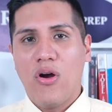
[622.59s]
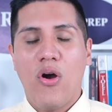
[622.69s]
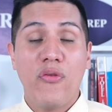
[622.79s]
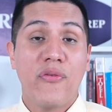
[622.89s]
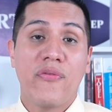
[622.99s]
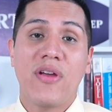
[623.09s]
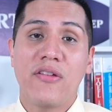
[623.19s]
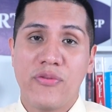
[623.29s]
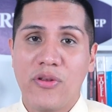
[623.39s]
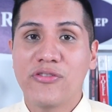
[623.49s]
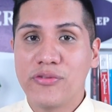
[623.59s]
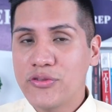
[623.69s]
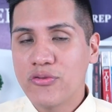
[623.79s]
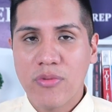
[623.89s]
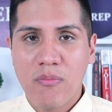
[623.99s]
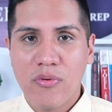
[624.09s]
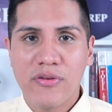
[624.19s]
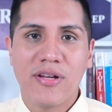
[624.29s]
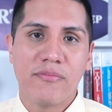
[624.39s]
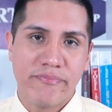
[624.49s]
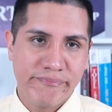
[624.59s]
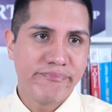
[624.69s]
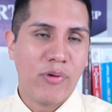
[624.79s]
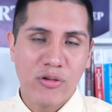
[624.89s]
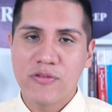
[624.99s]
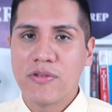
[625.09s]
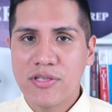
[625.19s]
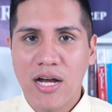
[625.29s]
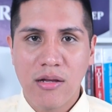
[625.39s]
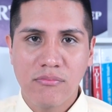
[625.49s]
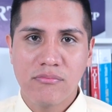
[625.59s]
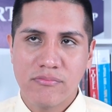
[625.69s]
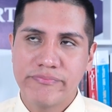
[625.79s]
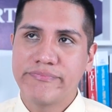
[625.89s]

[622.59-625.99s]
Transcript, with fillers: Other than that, you also need to remember that most of the time,